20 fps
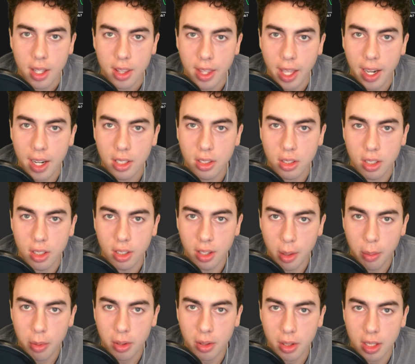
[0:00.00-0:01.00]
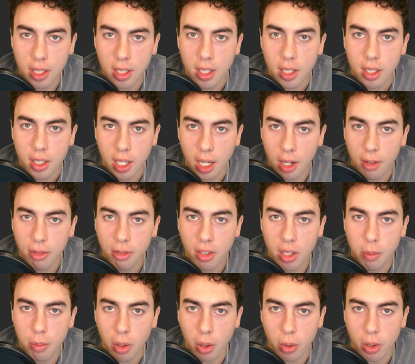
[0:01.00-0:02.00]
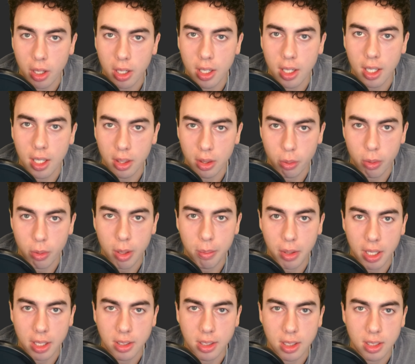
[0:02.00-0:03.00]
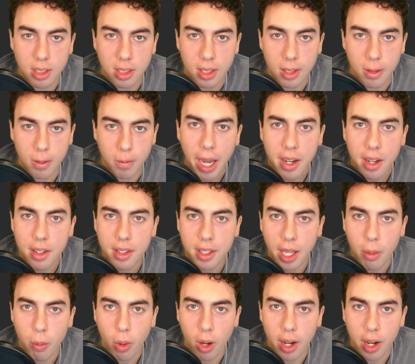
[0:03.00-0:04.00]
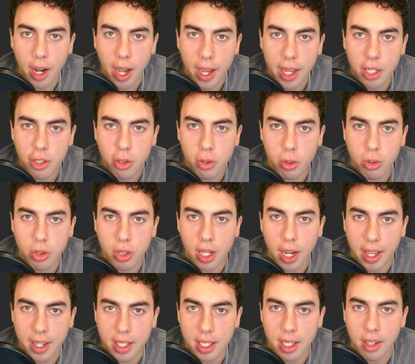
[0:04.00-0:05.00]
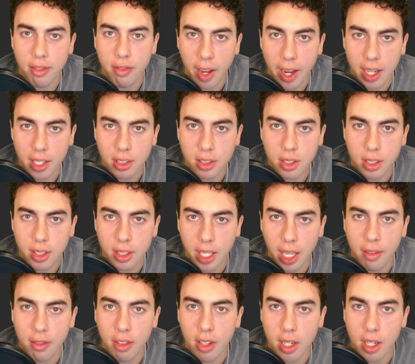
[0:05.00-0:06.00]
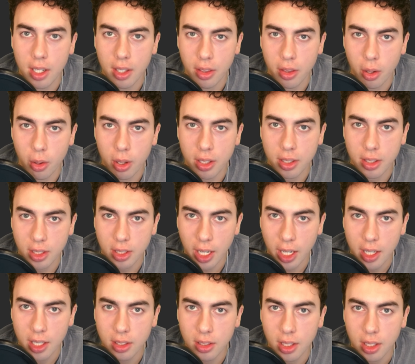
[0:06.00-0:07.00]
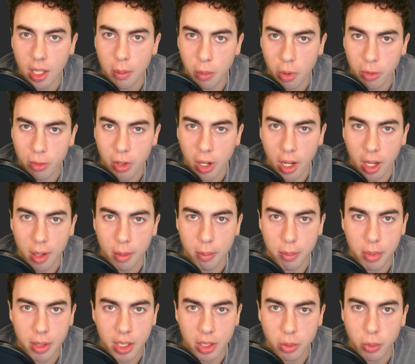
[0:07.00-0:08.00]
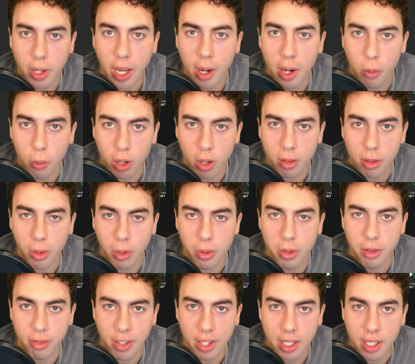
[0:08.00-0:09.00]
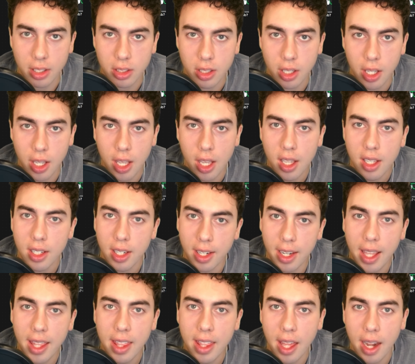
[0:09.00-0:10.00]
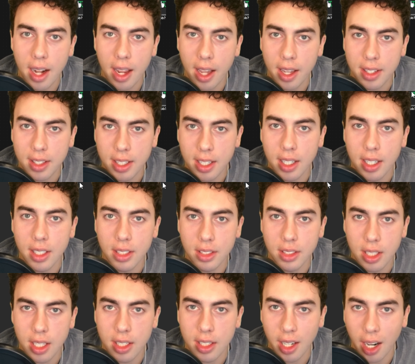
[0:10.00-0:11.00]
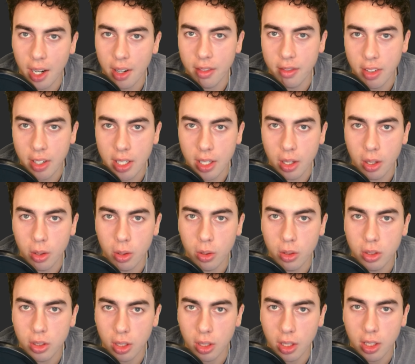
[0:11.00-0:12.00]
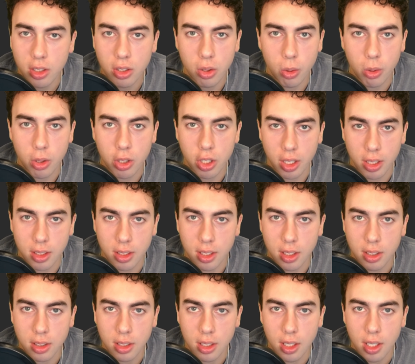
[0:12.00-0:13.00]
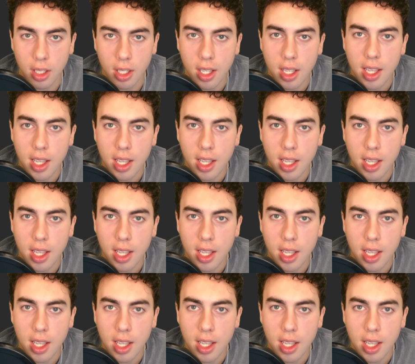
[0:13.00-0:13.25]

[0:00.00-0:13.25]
That is deliberately, carefully broken in 3 places. Back on day 1, I introduced an idea fast, gave it in 30 seconds, and moved on because we had a workflow to finish. Today that idea is the entire video, so let's do it justice.